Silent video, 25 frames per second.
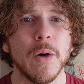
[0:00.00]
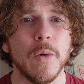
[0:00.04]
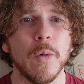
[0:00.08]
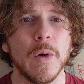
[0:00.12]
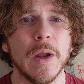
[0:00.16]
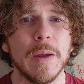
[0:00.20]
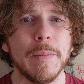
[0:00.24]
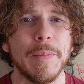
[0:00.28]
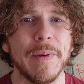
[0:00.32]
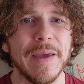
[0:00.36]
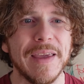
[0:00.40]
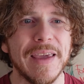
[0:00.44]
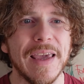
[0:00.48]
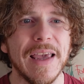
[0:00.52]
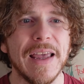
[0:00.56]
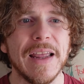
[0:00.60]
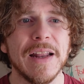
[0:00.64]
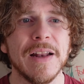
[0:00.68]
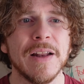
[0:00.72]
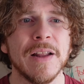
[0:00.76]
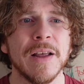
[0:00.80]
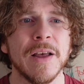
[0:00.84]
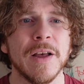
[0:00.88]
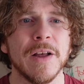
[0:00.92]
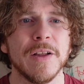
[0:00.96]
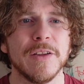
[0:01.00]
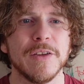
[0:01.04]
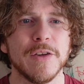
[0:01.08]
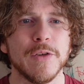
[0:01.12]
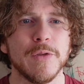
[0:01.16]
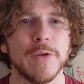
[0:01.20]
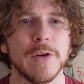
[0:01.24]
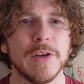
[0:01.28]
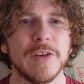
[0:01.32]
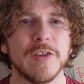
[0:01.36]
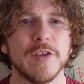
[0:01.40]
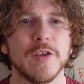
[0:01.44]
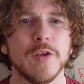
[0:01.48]
we begin to
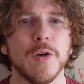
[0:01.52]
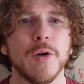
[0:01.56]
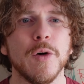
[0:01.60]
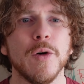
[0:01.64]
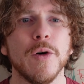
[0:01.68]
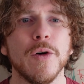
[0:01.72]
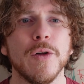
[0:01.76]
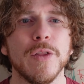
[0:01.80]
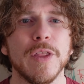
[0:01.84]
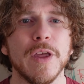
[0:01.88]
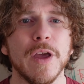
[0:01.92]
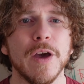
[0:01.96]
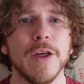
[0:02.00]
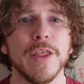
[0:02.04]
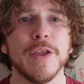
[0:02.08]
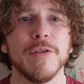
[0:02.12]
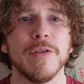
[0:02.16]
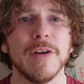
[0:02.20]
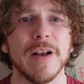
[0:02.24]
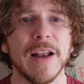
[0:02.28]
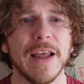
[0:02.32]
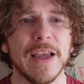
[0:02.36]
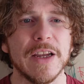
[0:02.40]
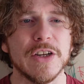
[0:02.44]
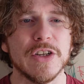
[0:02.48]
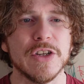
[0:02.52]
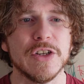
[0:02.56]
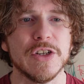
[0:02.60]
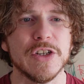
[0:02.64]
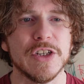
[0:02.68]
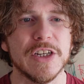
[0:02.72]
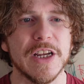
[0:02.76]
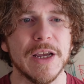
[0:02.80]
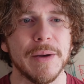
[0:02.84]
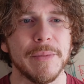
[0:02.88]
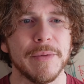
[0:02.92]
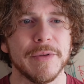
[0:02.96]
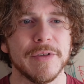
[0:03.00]
restore the other
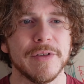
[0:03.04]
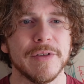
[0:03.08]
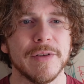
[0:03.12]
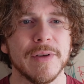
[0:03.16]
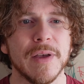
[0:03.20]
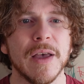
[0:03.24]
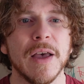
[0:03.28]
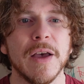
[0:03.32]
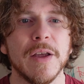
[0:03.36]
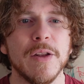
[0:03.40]
relationships.